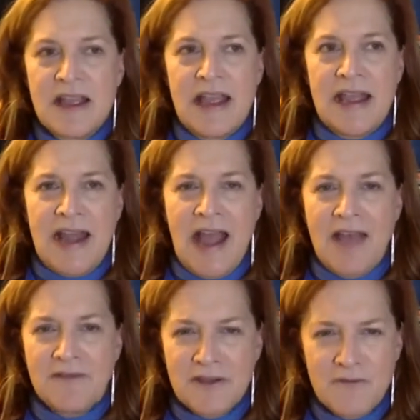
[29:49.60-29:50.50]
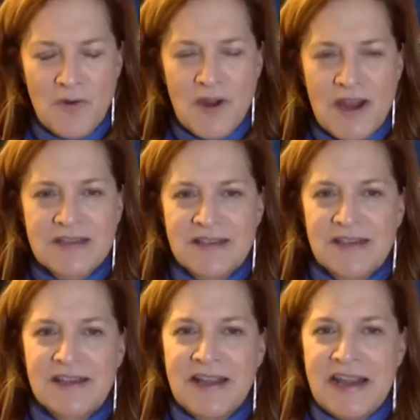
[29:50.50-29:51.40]
and having a voice.
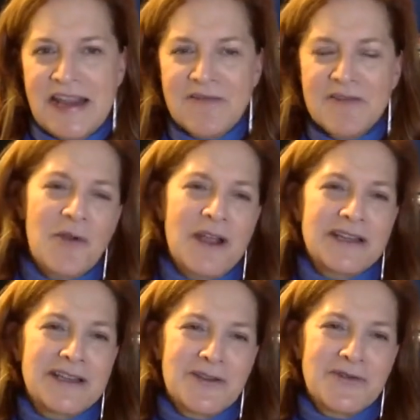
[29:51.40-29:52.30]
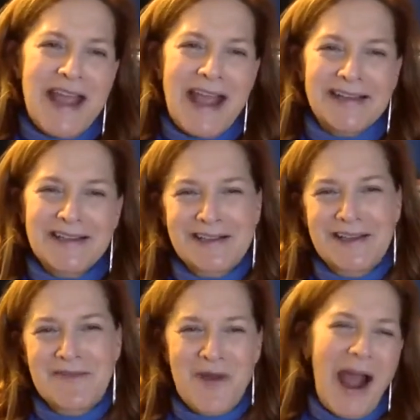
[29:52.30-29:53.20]
And even though I knew
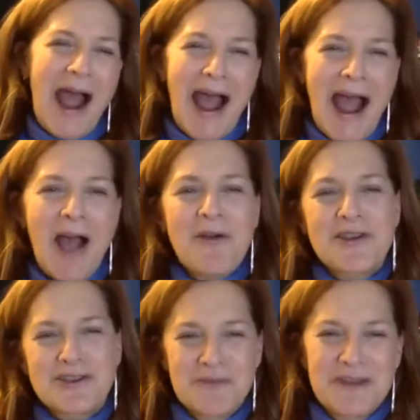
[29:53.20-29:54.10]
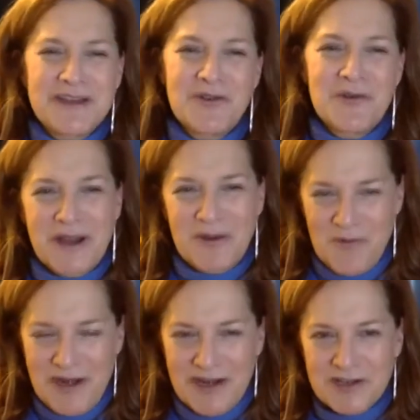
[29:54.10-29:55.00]
technically how I should be doing,
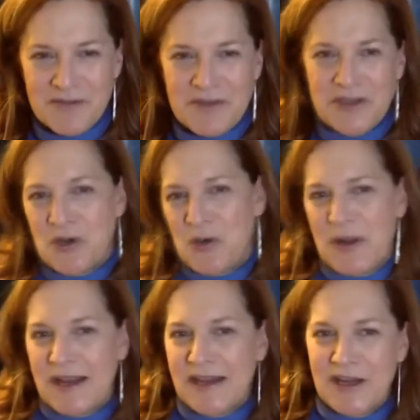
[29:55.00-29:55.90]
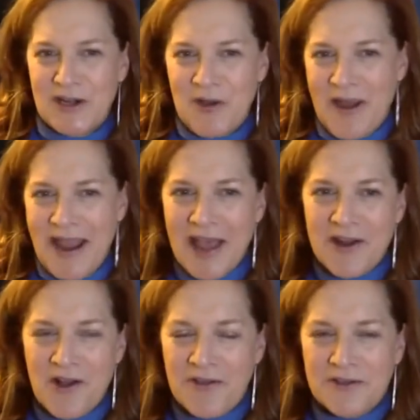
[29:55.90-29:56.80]
what I should be doing, I had
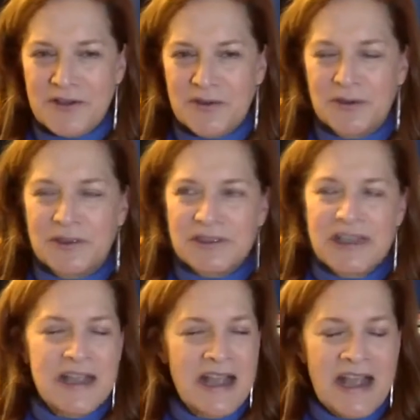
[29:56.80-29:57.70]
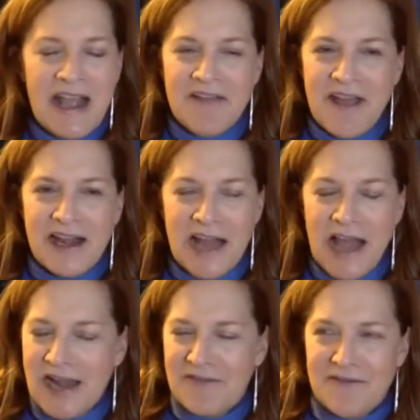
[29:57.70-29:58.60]
all the tools. I've had a
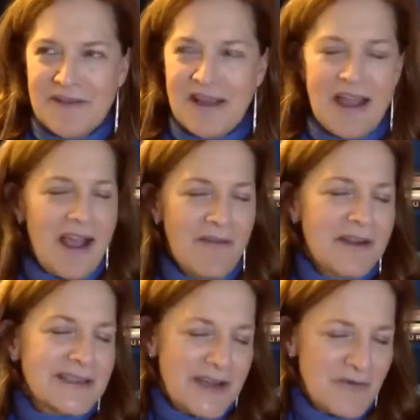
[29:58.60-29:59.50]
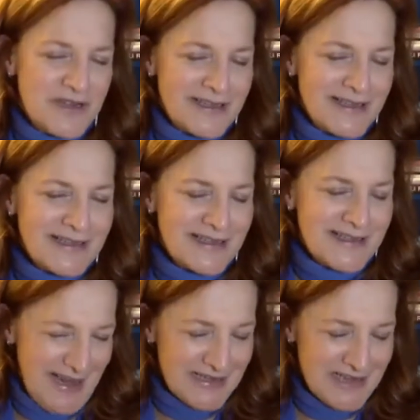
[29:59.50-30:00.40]
lot of, I want to say, resistance,
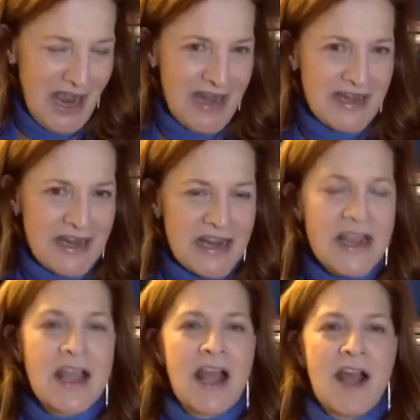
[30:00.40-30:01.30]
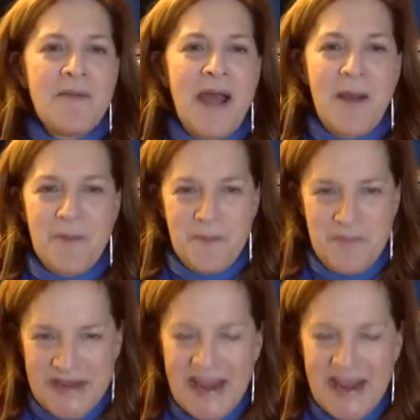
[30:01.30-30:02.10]
anxiety about being